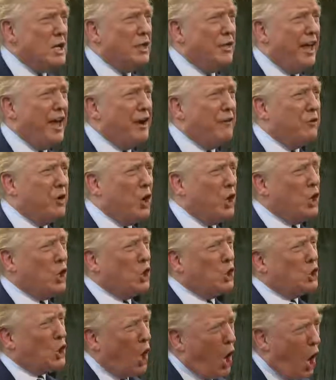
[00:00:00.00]
They had a very
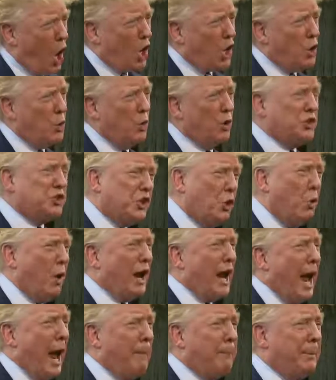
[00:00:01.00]
good talk. We'll see
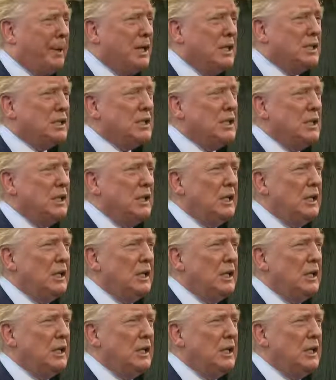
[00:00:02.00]
what happens.